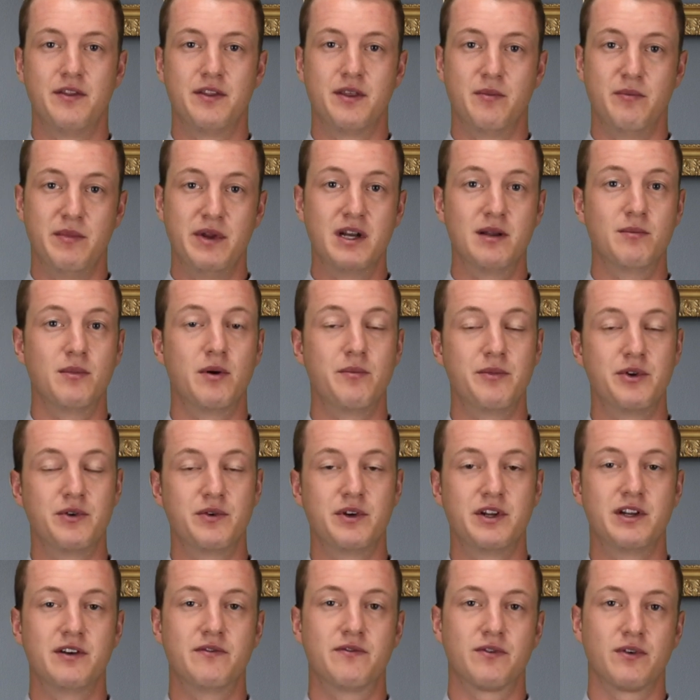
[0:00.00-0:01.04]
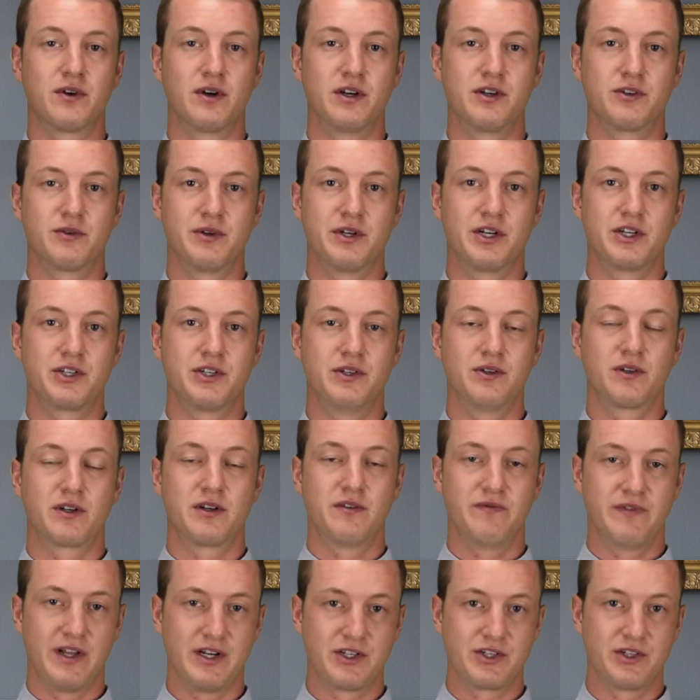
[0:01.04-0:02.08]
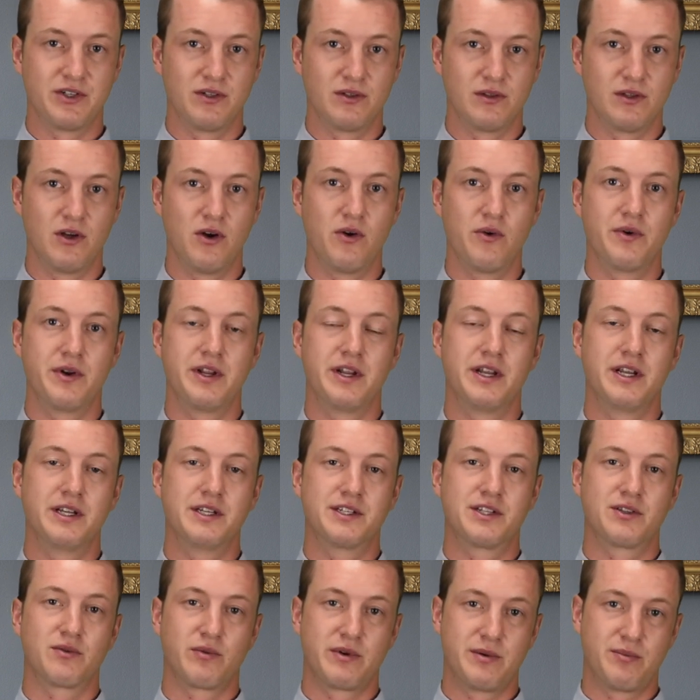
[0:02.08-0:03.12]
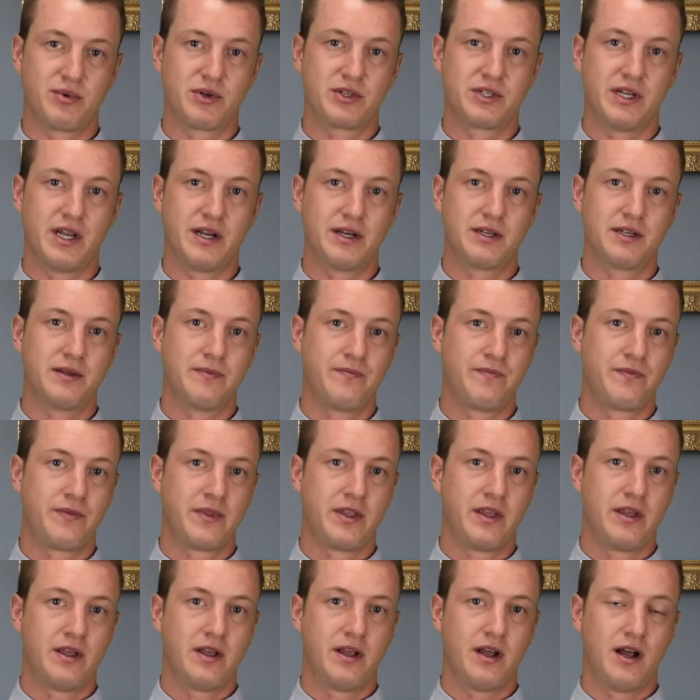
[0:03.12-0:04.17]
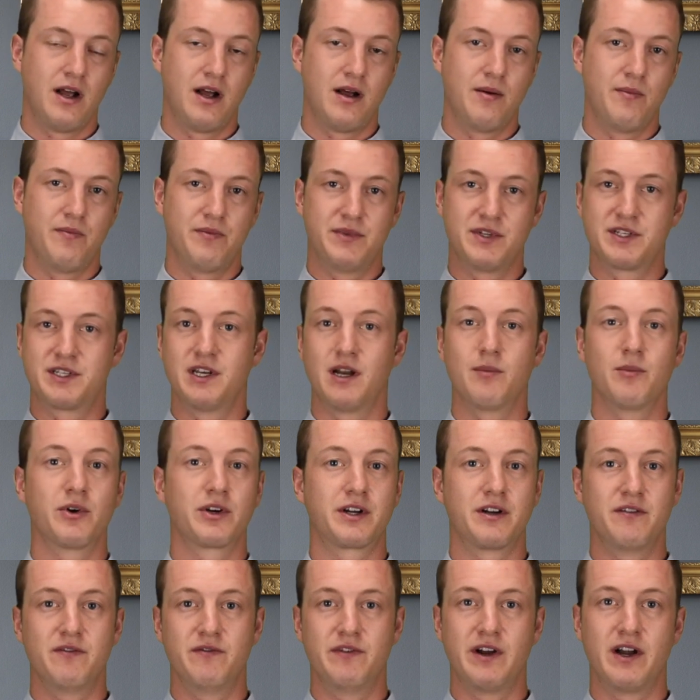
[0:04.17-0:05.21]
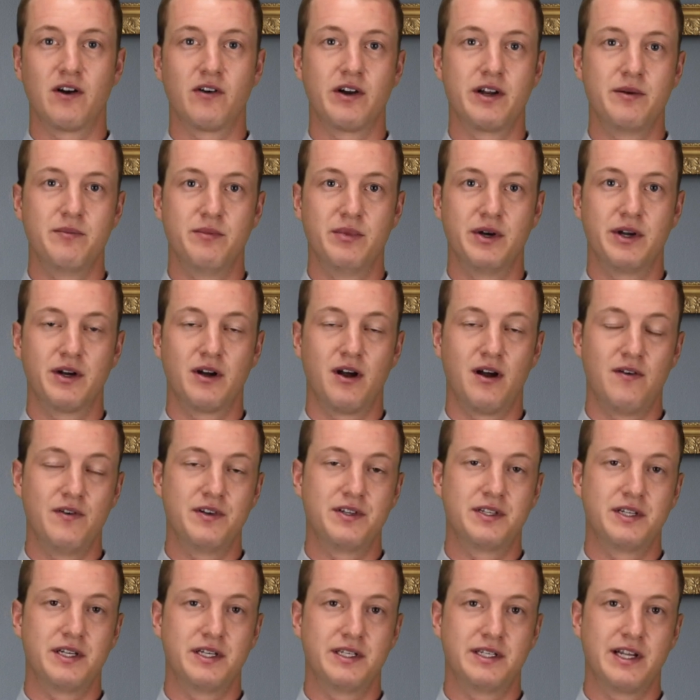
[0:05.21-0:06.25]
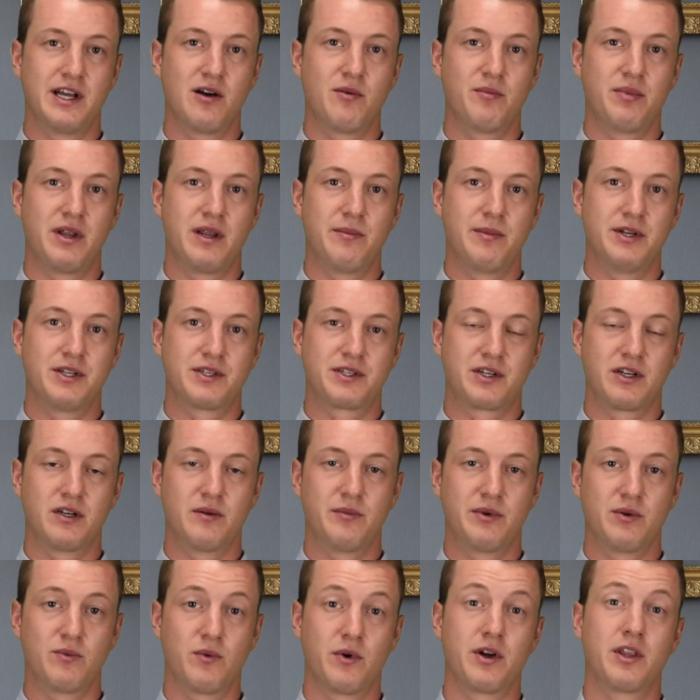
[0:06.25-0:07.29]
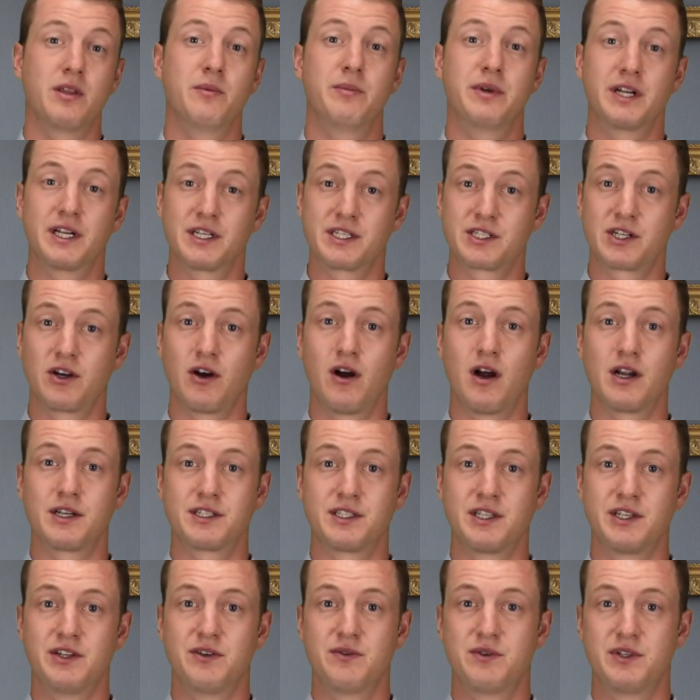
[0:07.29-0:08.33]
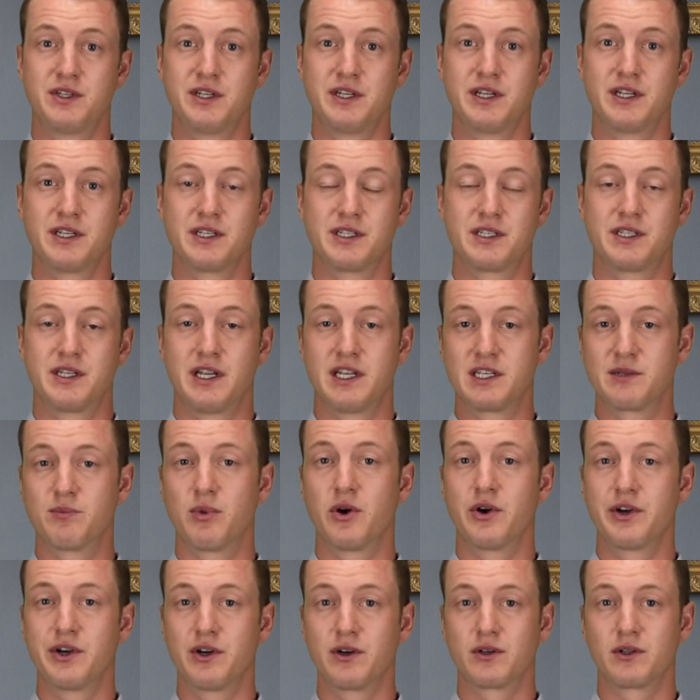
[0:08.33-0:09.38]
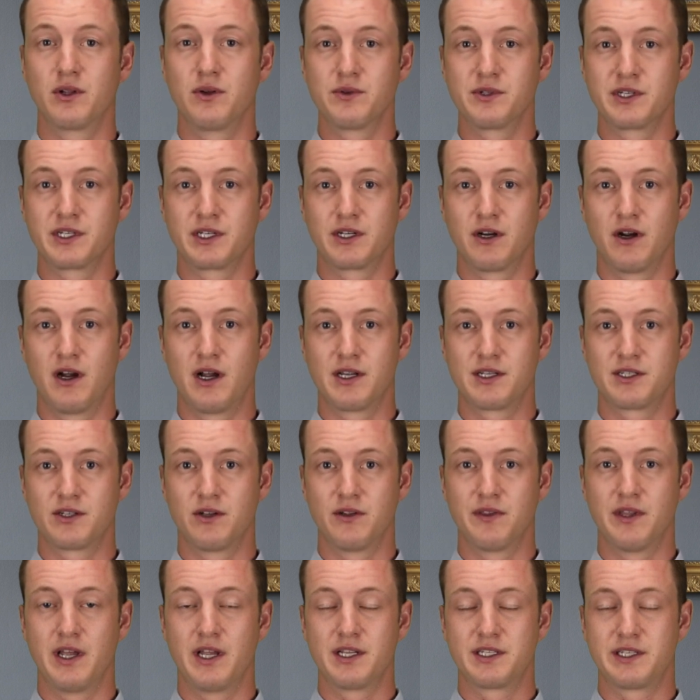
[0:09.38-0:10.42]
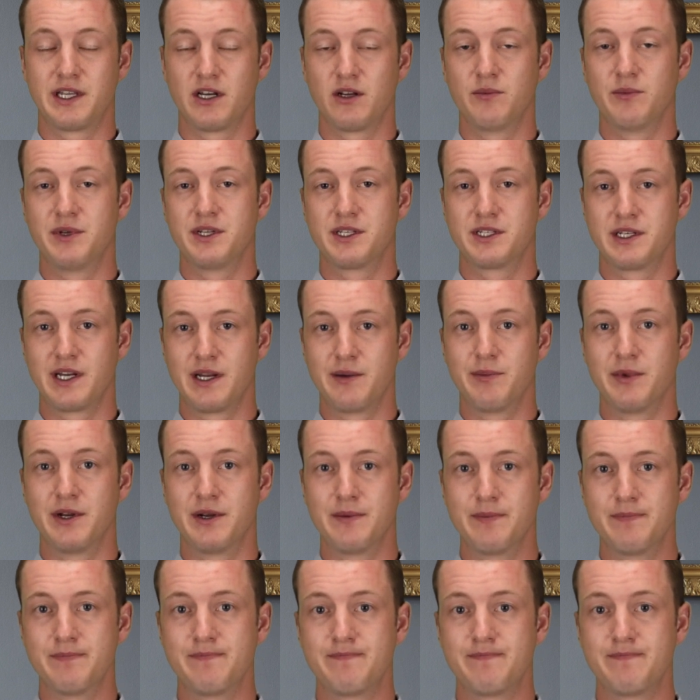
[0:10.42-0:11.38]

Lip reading: the minimum you need for a traditional conventional loan is 3%. This number can vary, but obviously down payment's going to be one of the biggest costs that you see as part of your closing costs on that settlement statement.